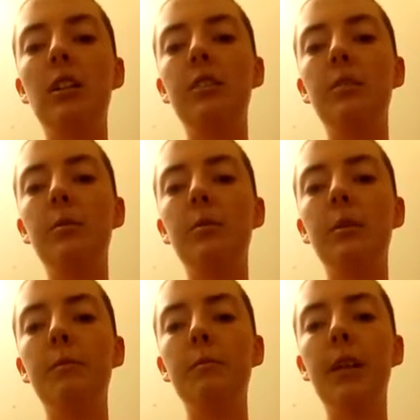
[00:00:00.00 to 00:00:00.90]
to
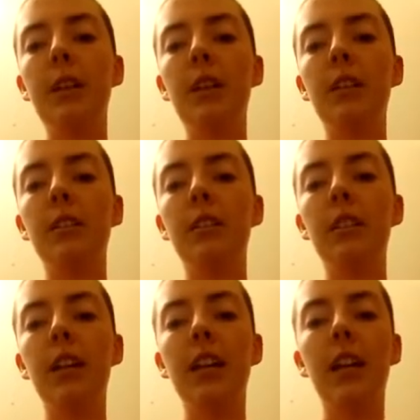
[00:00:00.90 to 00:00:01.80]
be
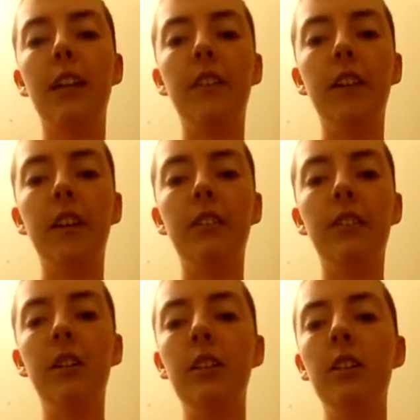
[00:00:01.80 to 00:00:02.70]
a candidate
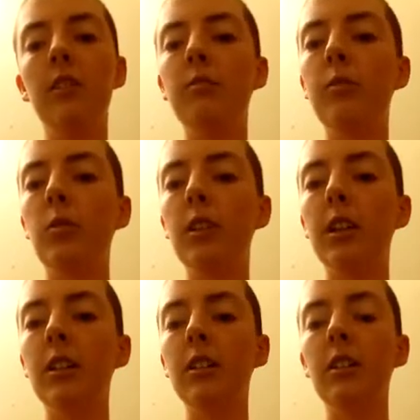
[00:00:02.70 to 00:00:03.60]

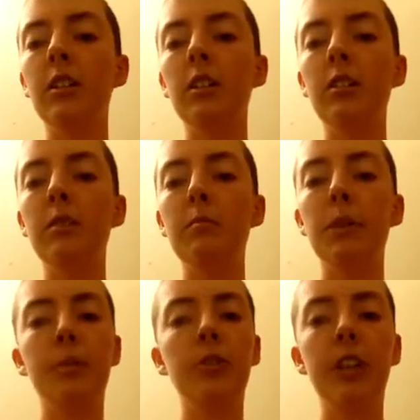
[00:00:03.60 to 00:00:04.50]
for
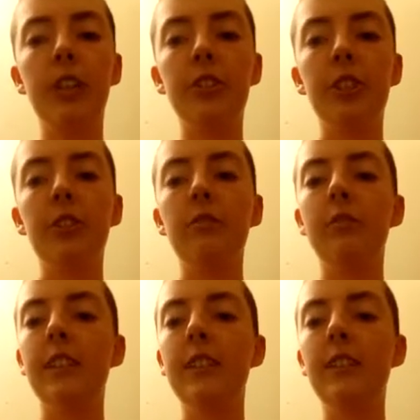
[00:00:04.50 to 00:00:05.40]
perpetration,
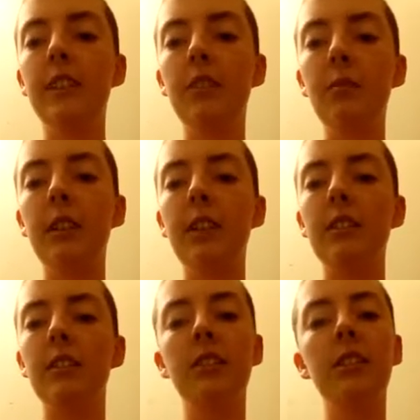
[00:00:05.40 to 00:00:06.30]
for continuing
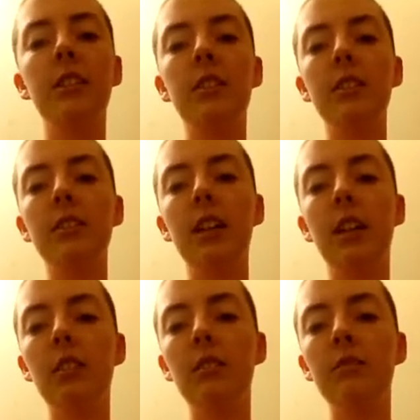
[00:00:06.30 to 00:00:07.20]
the
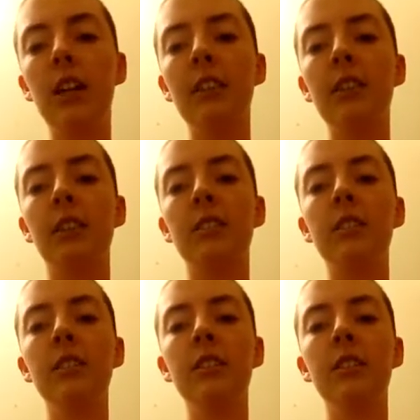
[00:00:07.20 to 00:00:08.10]
cycle of
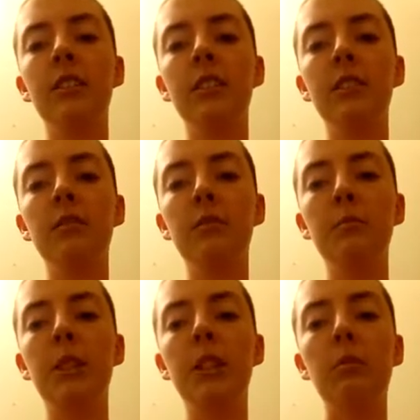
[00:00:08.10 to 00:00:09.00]
violence, from
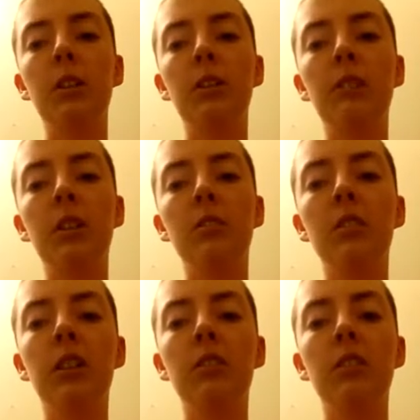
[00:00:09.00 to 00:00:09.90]
being one of the
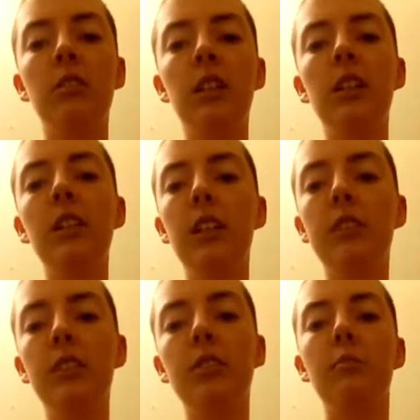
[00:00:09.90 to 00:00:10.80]
quote-unquote
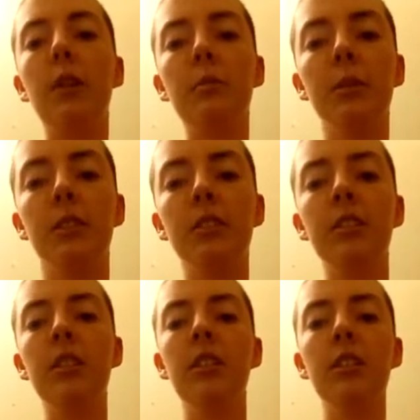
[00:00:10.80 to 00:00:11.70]
leaders or members
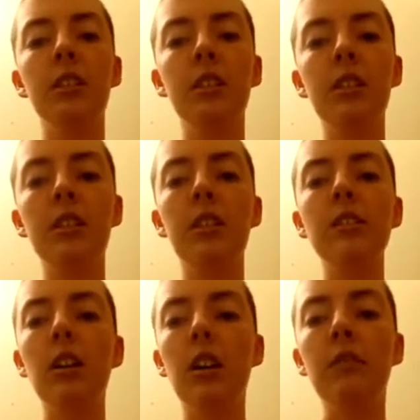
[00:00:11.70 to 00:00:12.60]

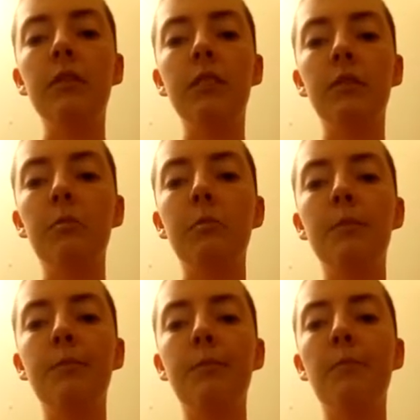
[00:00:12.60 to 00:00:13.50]
of the group
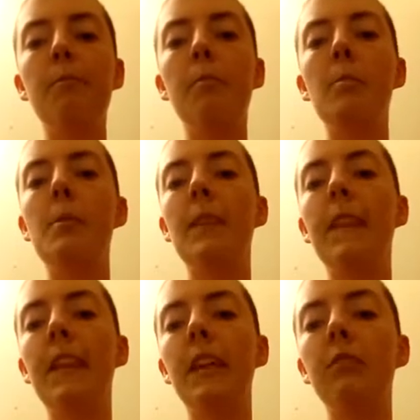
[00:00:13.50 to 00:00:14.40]

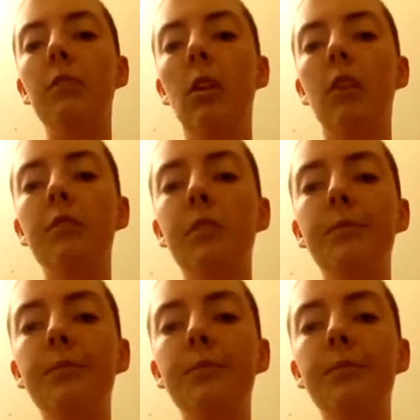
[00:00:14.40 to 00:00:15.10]
involved.